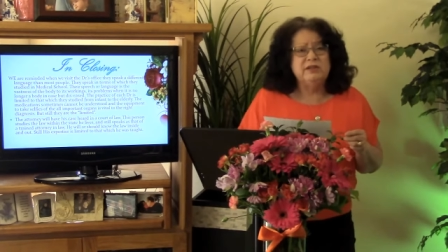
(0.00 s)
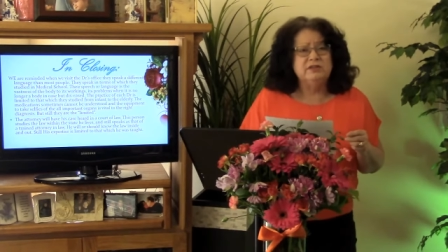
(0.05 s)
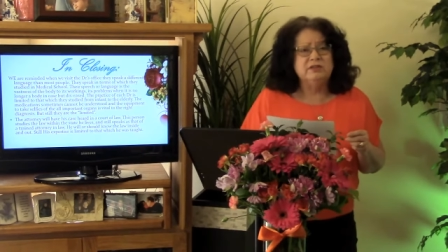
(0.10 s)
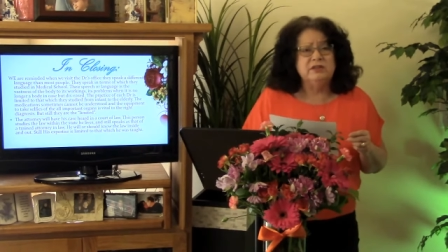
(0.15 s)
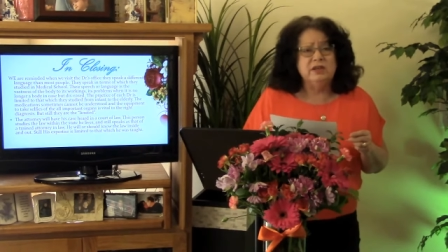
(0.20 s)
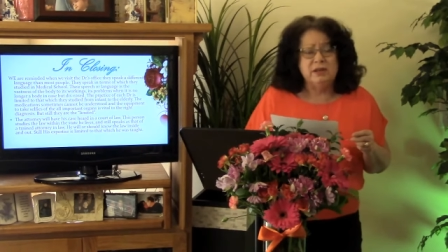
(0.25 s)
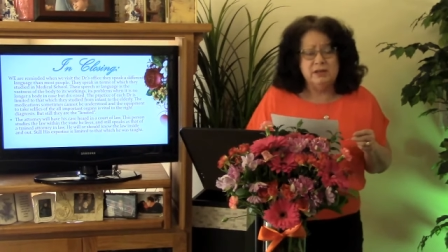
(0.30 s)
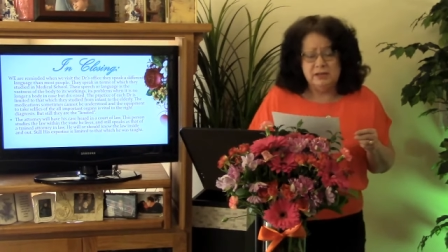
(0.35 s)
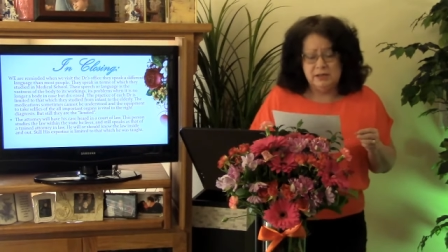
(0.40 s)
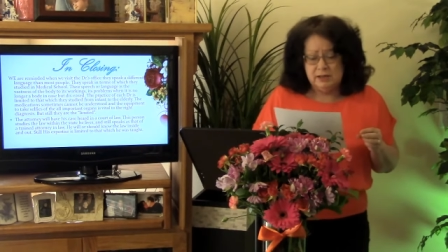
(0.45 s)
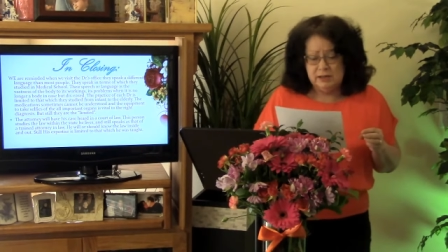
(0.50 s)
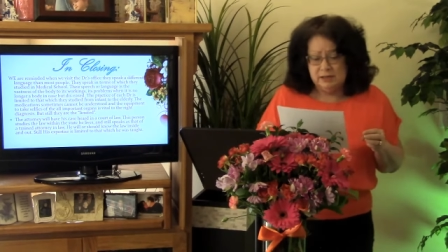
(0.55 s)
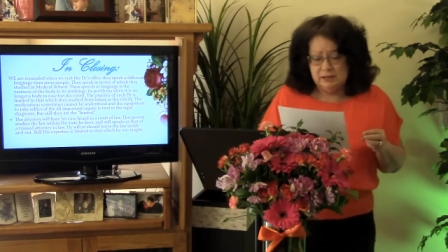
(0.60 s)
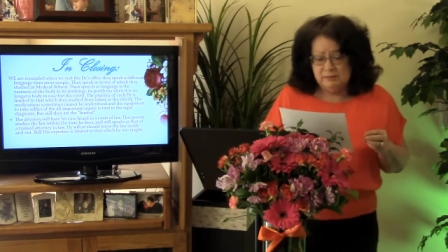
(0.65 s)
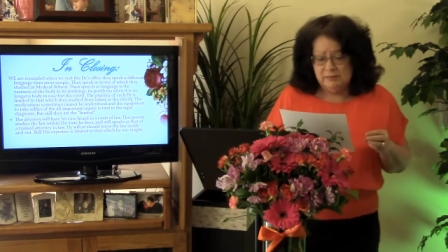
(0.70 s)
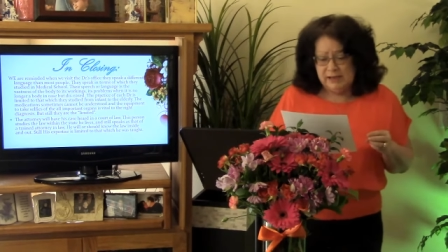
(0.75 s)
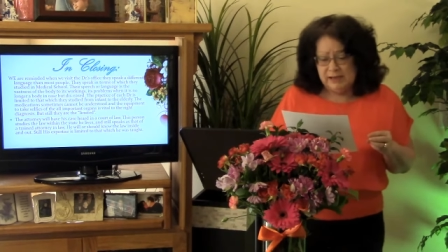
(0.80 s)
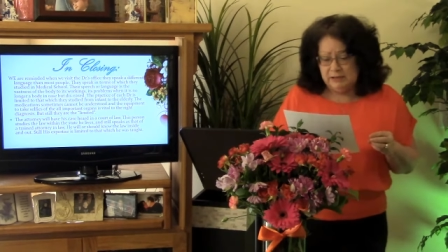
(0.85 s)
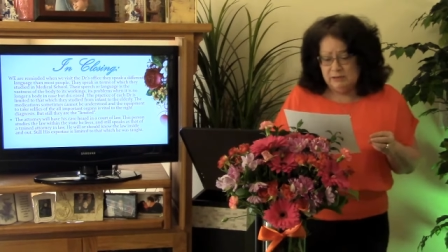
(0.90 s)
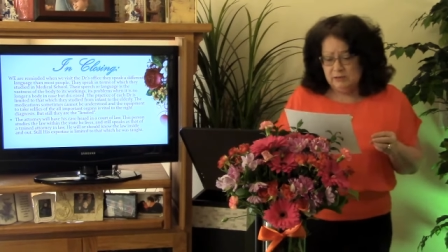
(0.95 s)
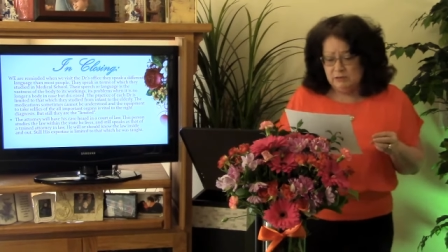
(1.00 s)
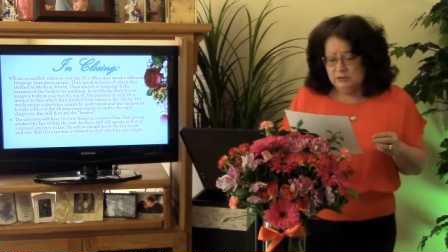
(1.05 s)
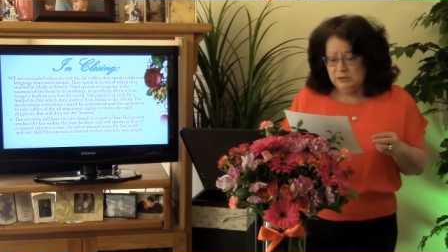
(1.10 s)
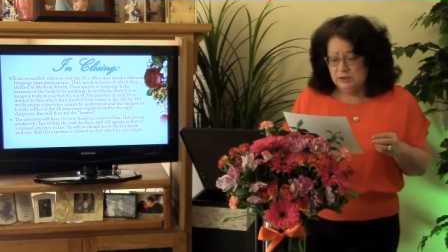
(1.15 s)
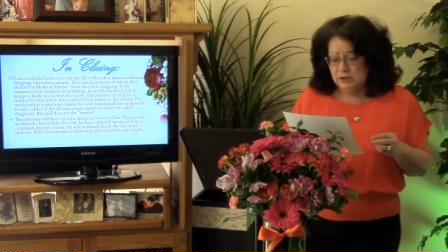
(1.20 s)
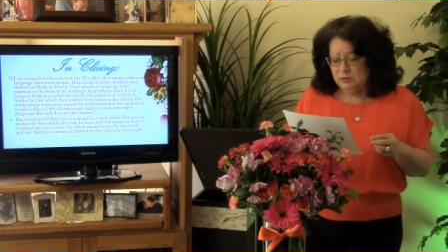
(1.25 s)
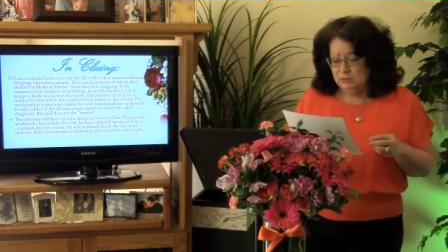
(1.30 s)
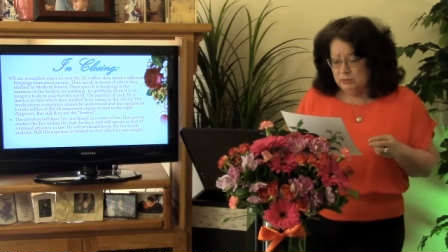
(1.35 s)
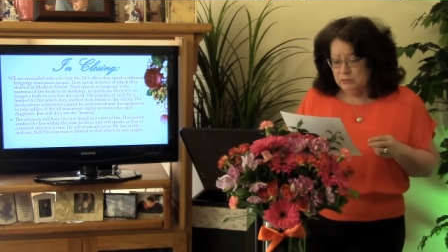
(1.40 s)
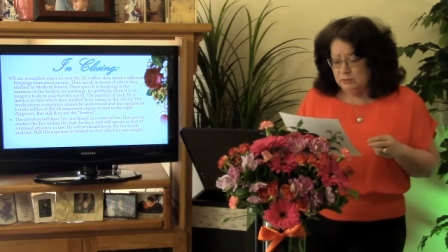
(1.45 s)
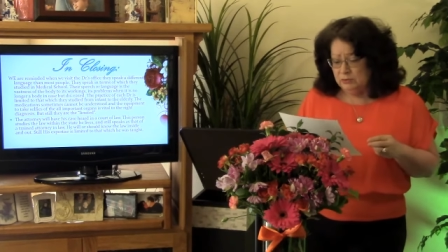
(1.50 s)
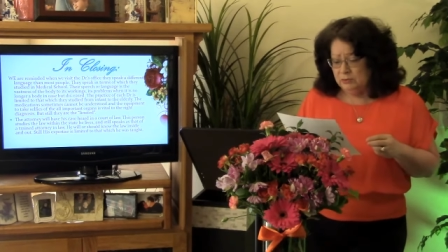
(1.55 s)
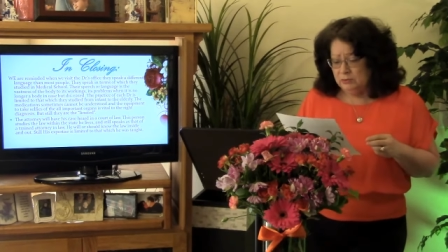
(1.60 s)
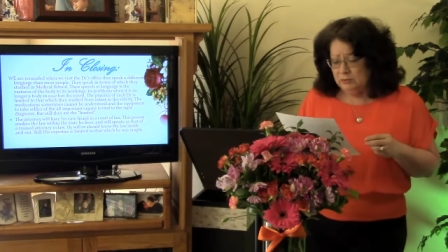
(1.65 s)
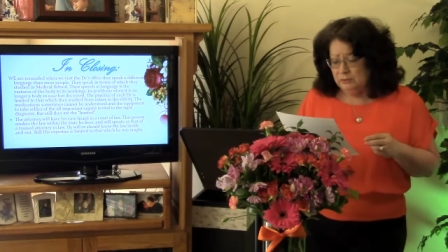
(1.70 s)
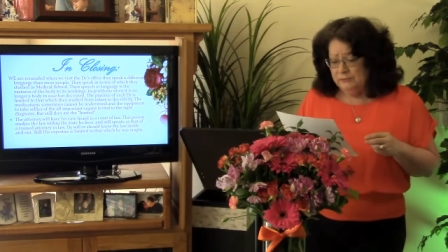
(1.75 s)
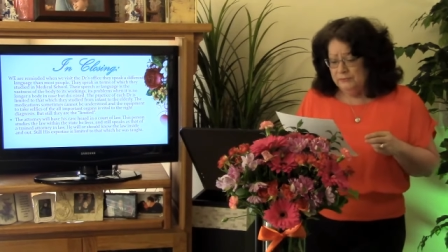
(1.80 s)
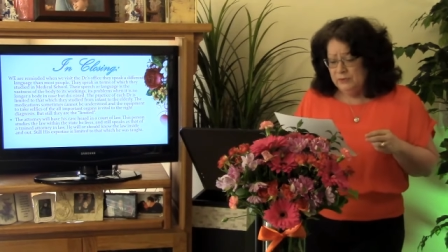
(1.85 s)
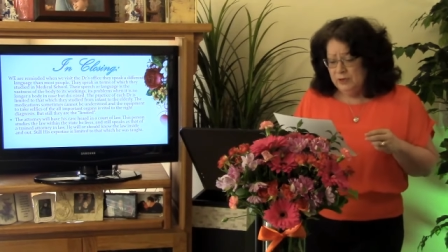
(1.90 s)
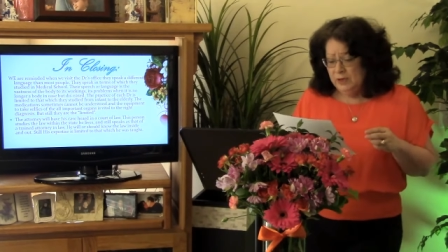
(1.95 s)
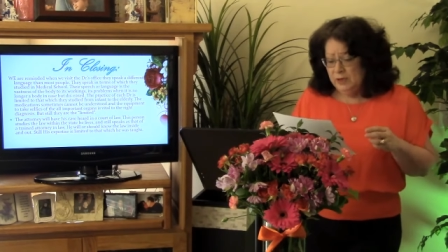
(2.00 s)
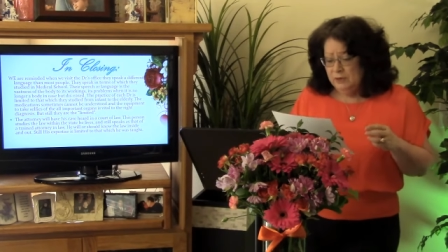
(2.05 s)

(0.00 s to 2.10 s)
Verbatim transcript: studied in medical school